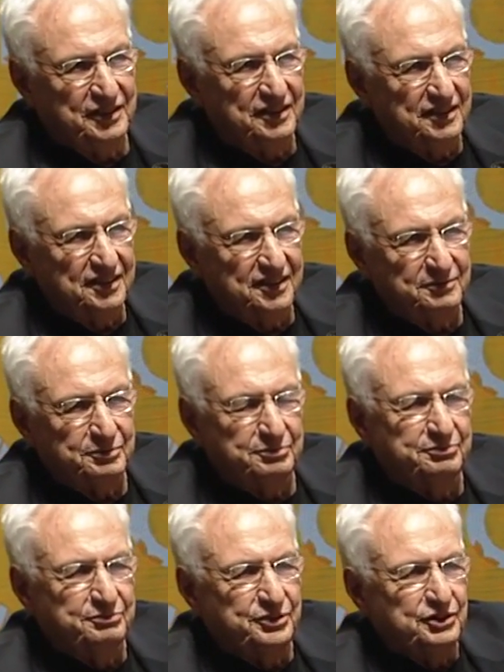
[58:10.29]
It's all
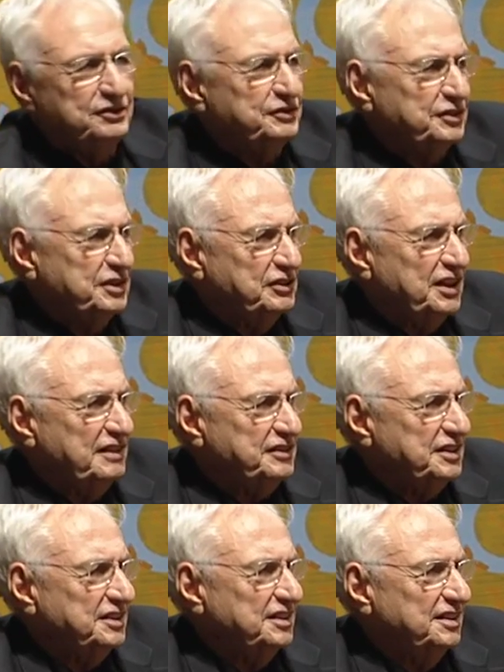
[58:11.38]
beautifully
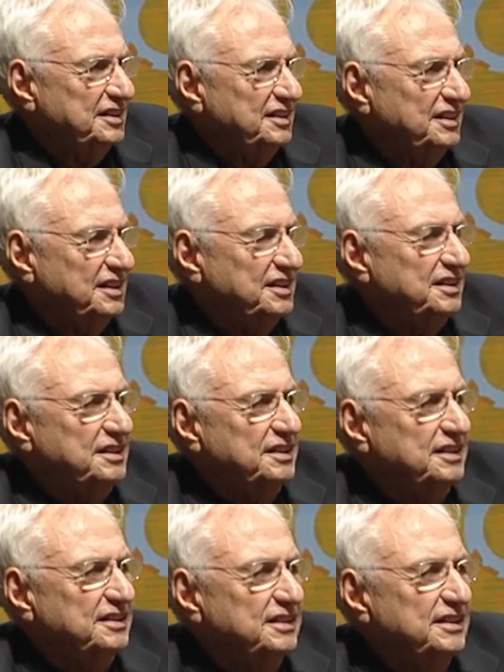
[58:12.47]
crafted, and and uh,